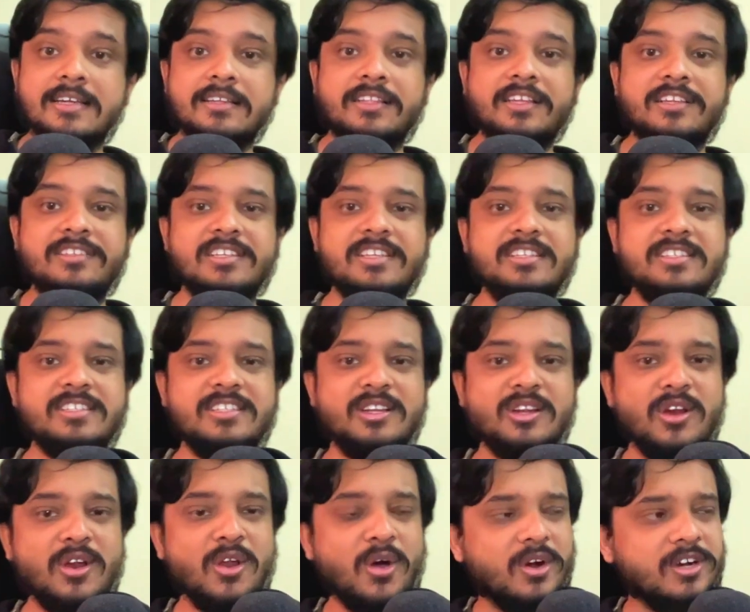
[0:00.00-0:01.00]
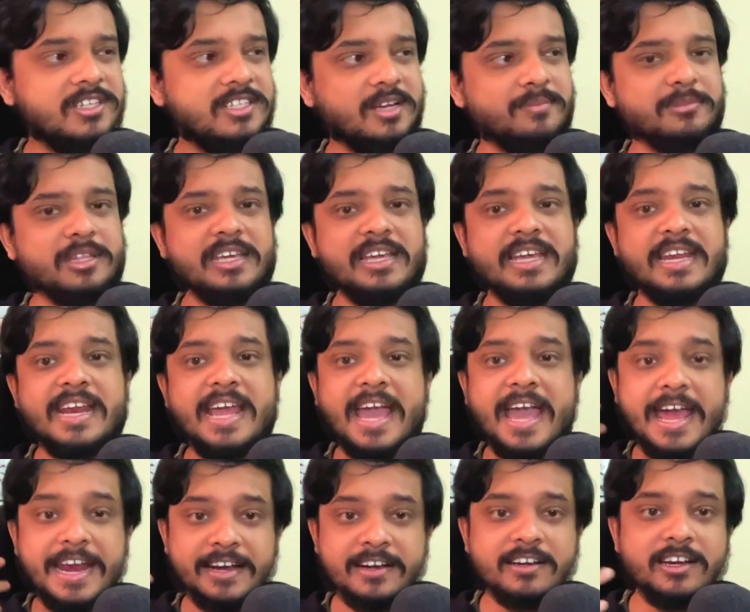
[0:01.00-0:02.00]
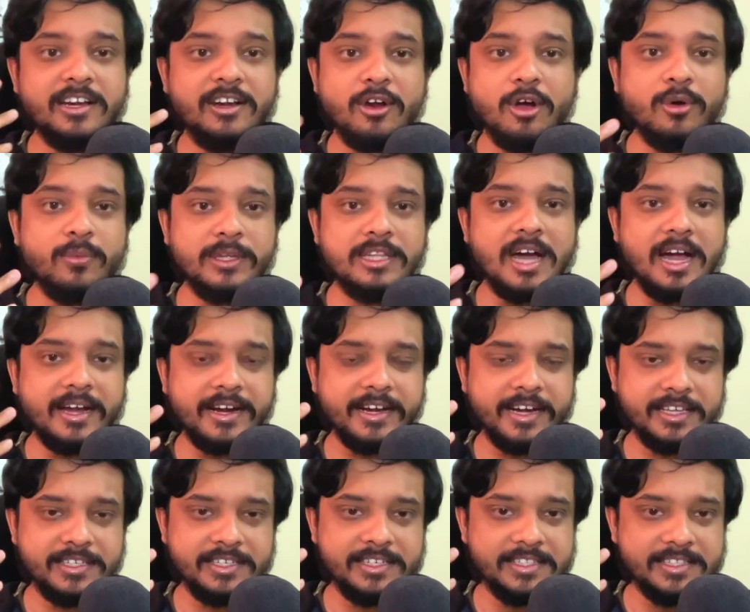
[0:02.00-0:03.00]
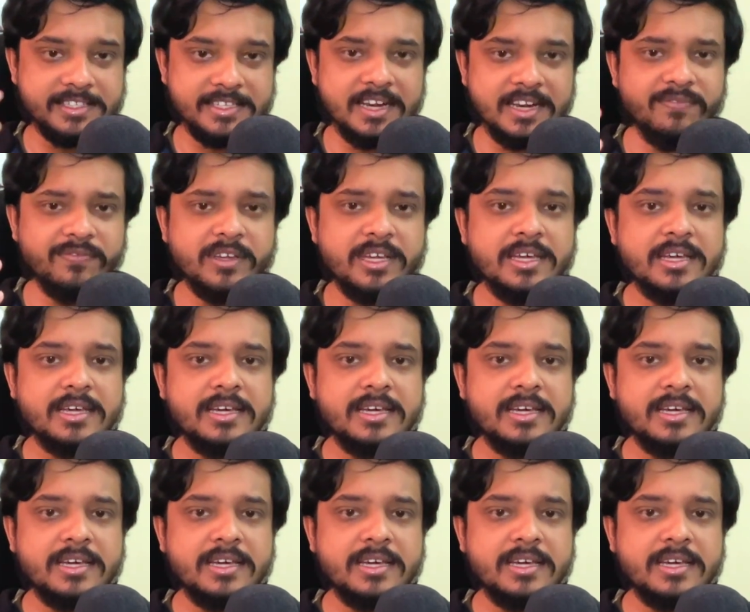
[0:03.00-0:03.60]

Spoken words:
This is not something inherently wrong with the architecture itself.